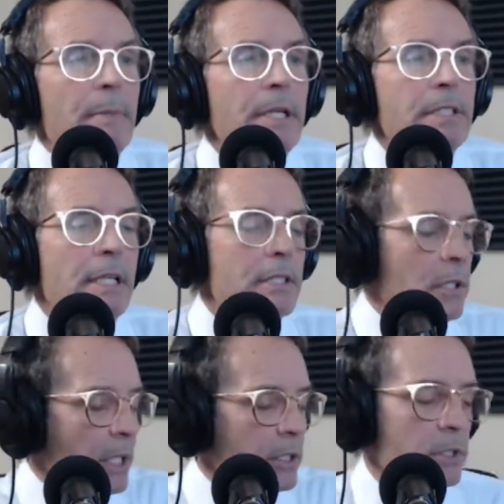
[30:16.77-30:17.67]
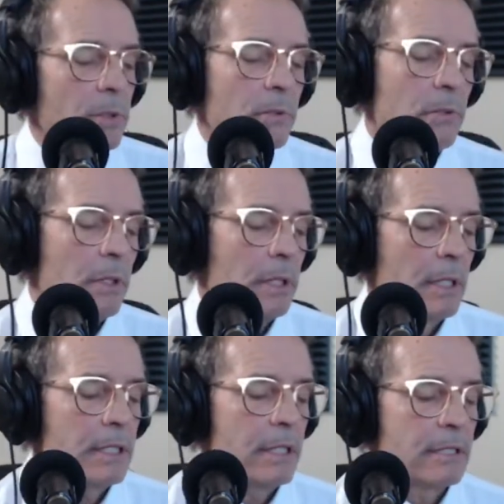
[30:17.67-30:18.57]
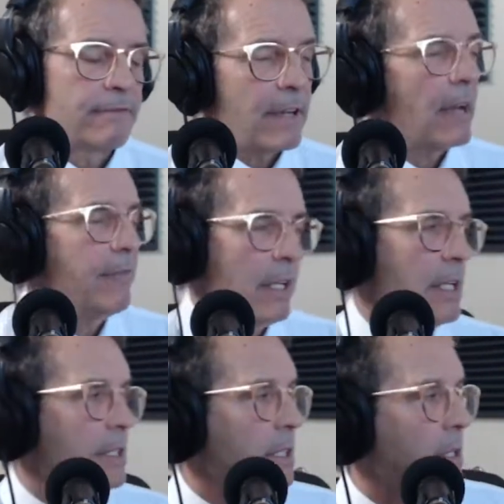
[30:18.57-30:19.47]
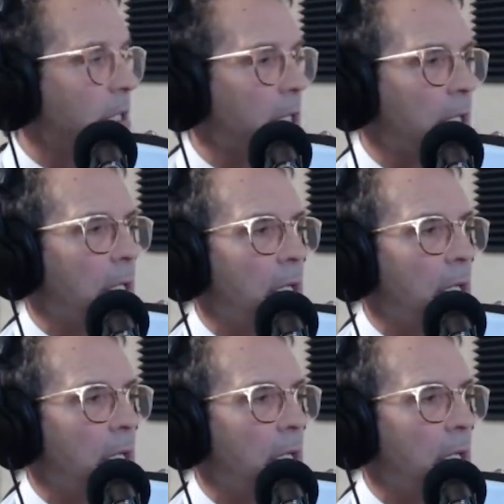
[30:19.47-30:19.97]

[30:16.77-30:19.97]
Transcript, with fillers: Let's let's so let's list five things that that